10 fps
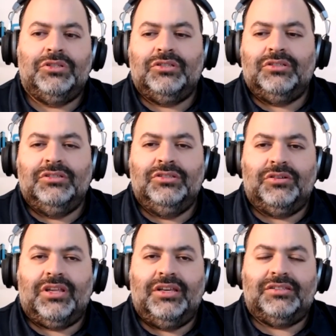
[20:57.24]
which in your
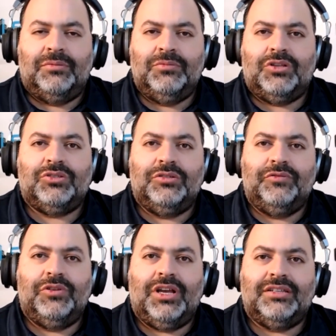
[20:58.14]
case, I'm not sure
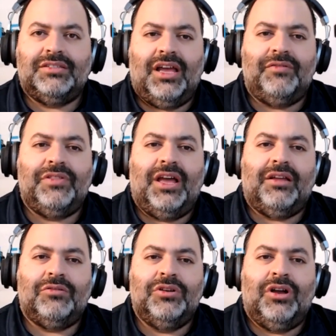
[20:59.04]
if you guys have
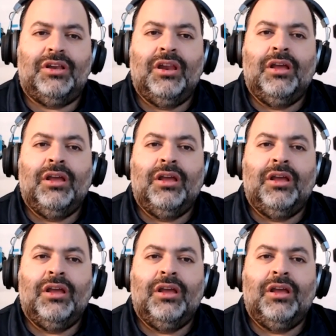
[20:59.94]
that or not.